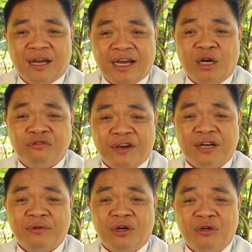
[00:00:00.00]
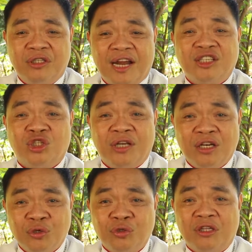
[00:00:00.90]
and our very own National
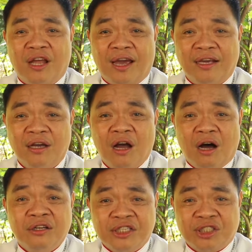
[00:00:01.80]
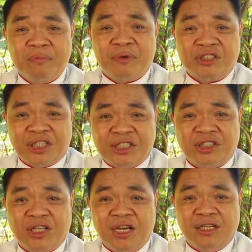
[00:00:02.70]
Youth Day on December
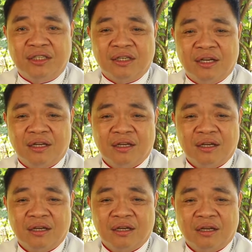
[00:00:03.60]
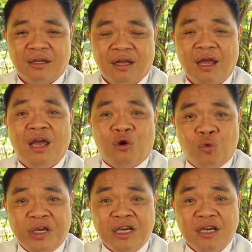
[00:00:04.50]
16,
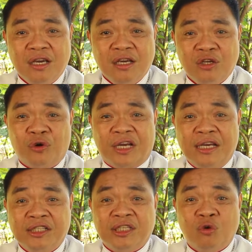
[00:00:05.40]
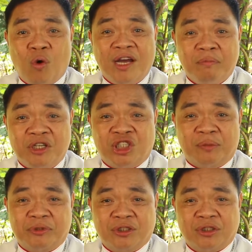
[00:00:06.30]
we, your ECY
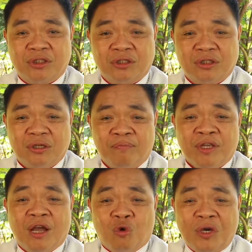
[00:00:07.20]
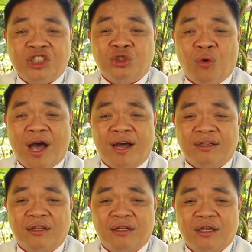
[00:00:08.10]
bishops, wish to
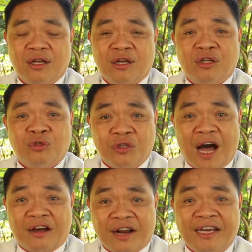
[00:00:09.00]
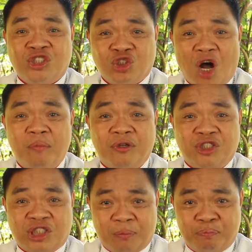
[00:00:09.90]
add to the Arise
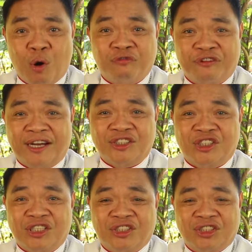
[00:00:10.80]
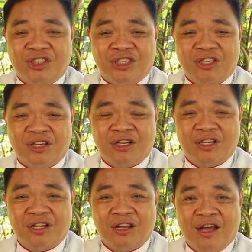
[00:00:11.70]
summons of Pope Francis.
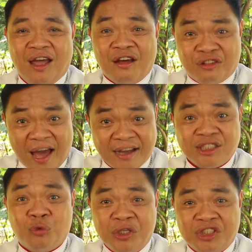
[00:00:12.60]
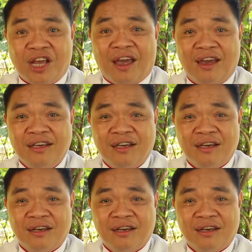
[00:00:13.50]
Thus we say,